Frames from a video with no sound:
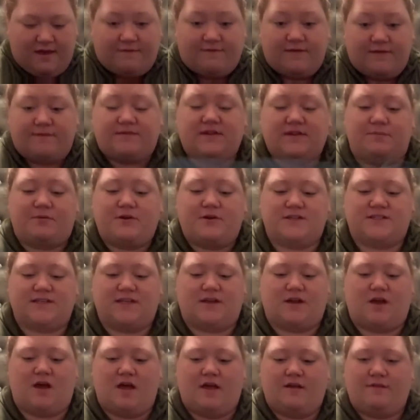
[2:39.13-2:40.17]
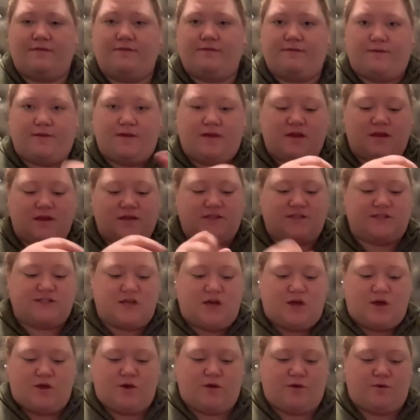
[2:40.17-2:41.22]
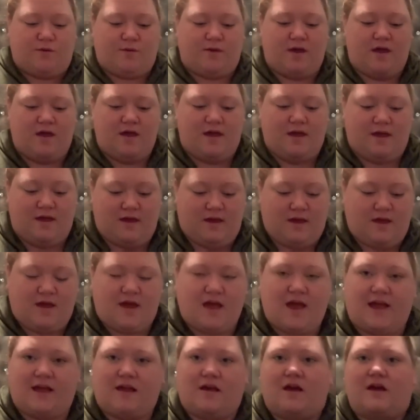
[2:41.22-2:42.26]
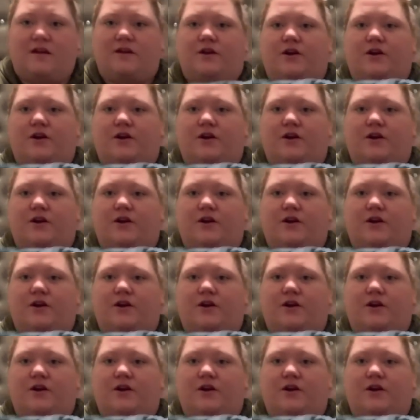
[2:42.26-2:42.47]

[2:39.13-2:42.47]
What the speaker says: 50% off. So I got